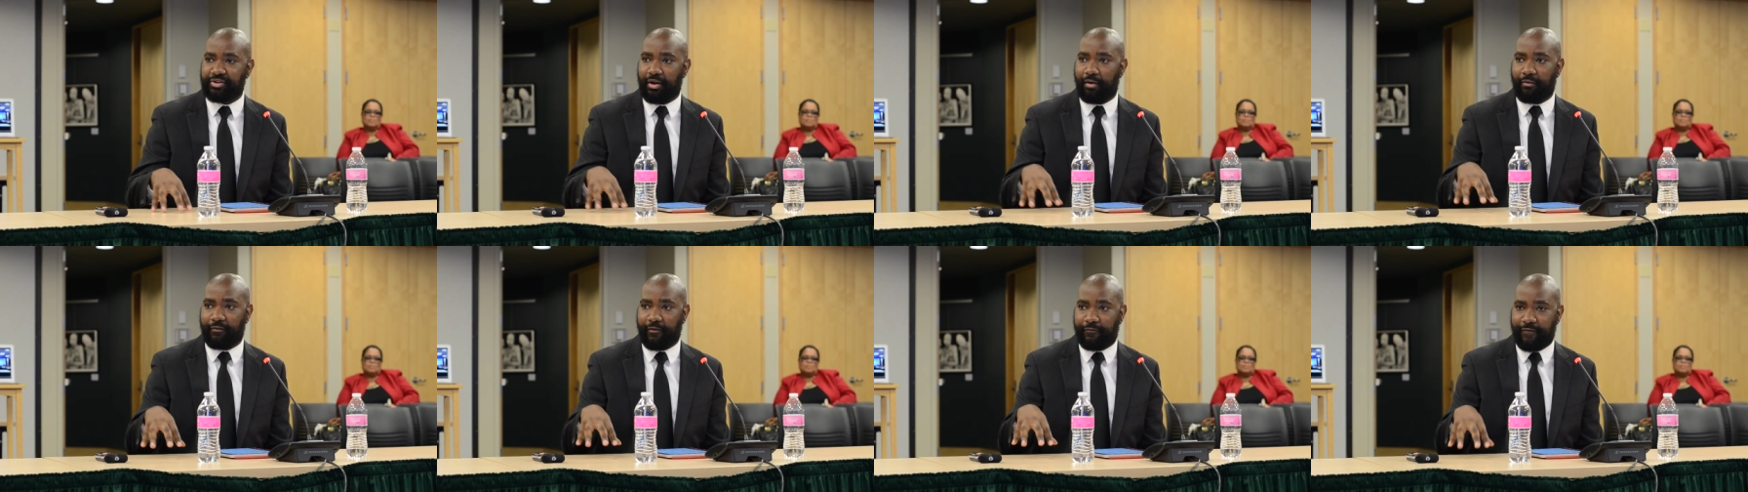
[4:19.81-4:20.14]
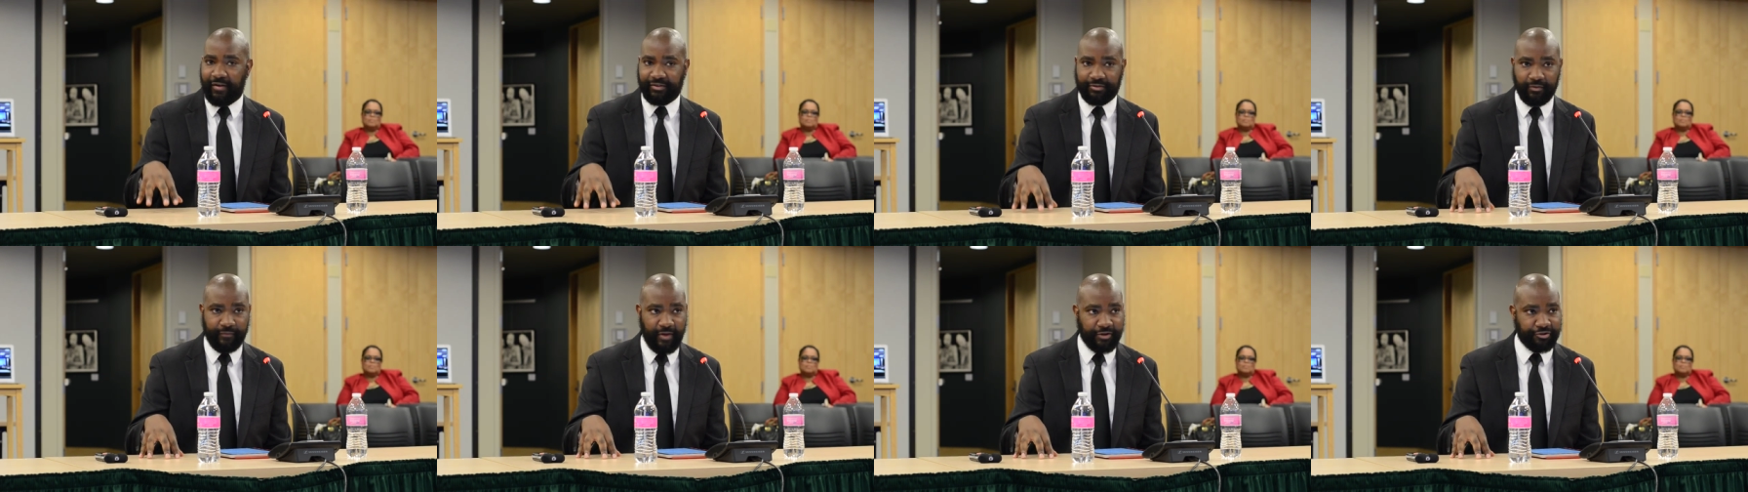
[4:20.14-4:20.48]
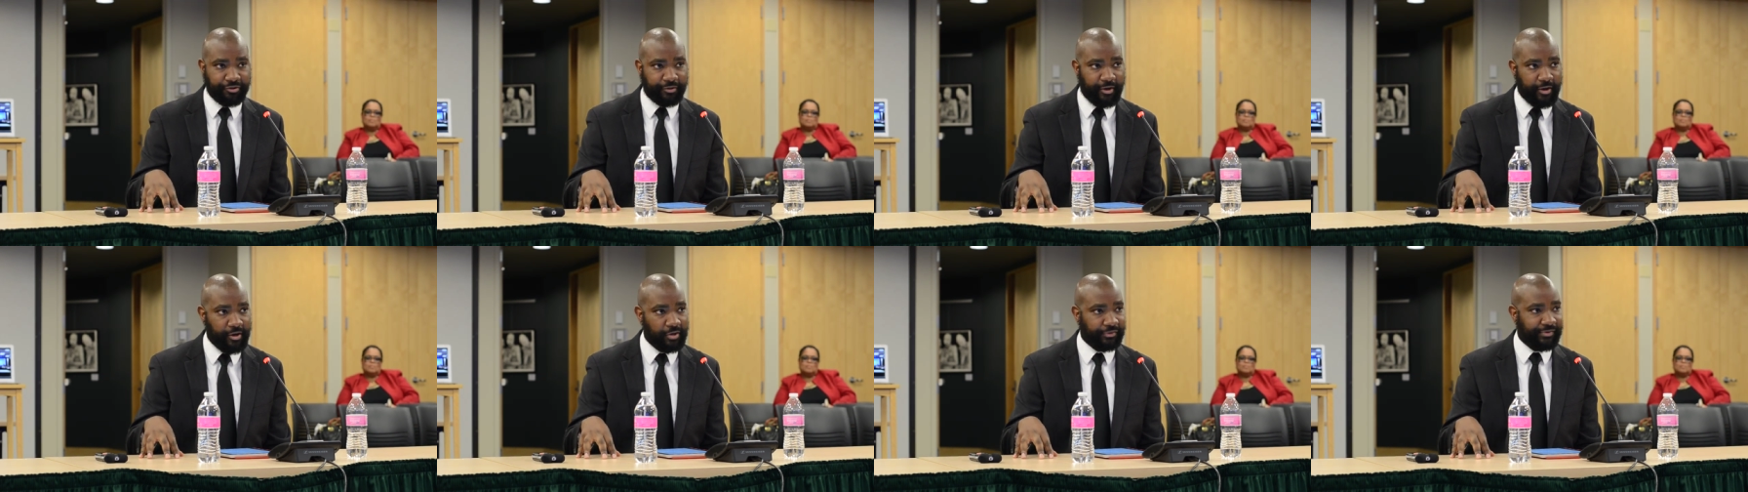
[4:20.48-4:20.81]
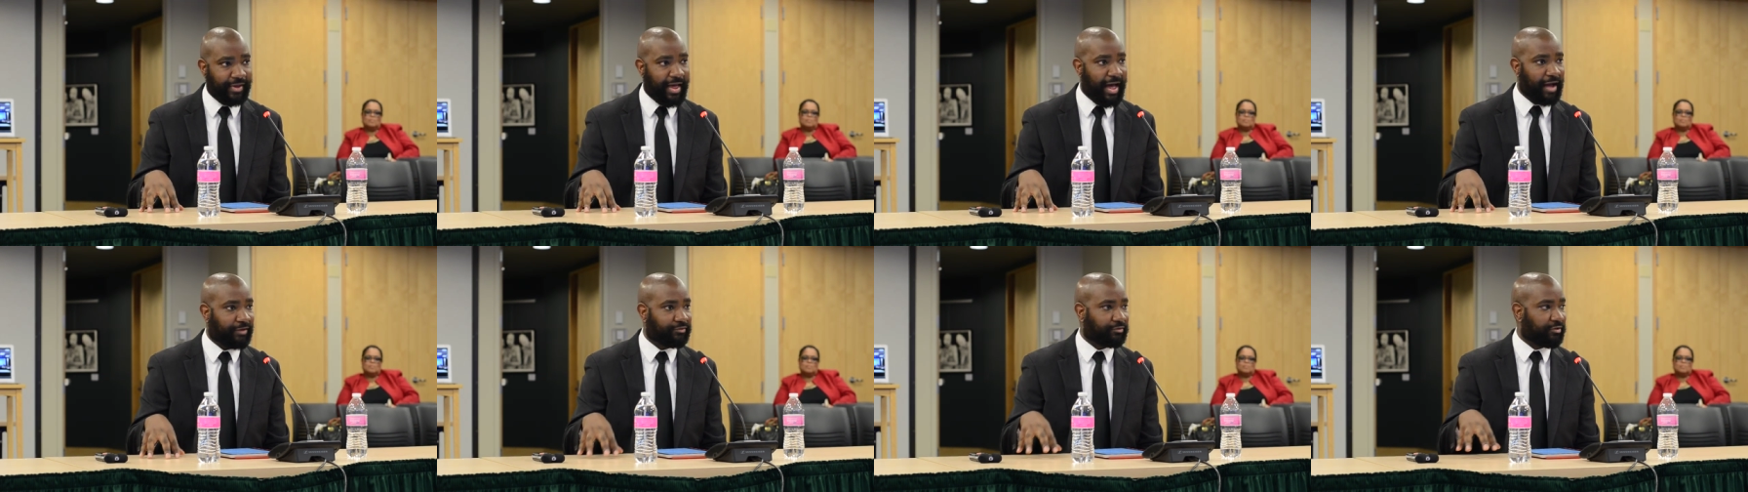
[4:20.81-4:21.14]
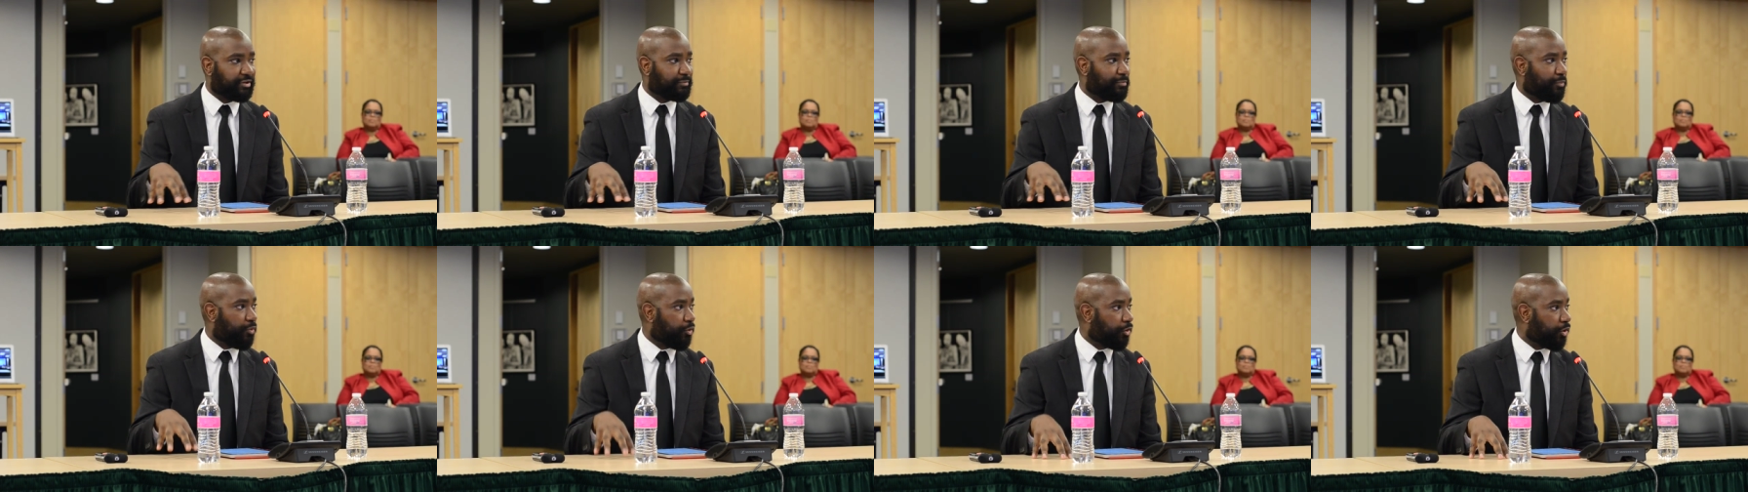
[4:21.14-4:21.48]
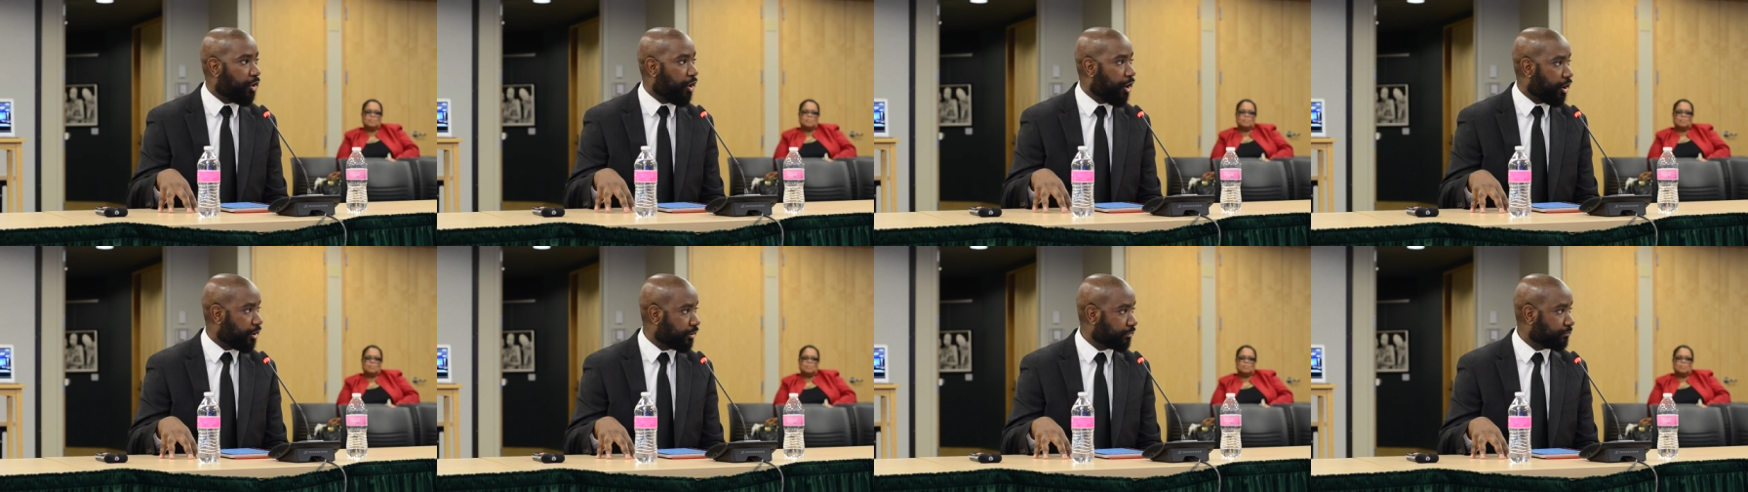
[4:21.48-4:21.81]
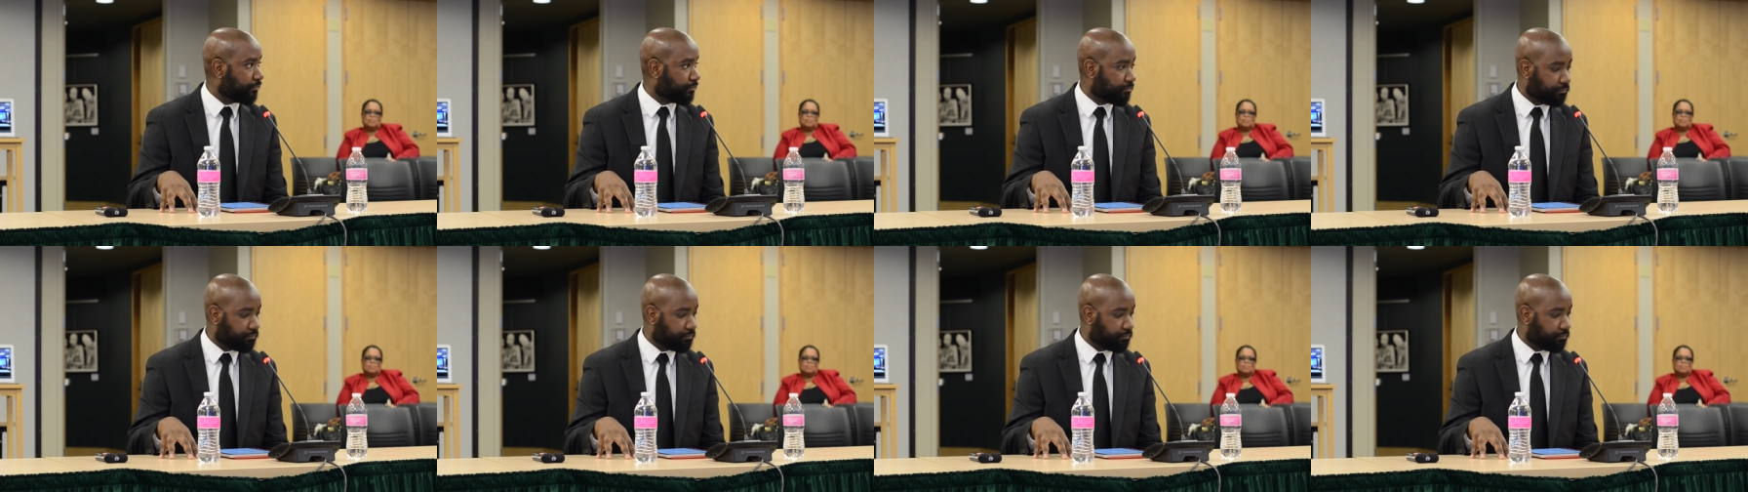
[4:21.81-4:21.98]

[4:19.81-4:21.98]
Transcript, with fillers: of effective educators actually more hard.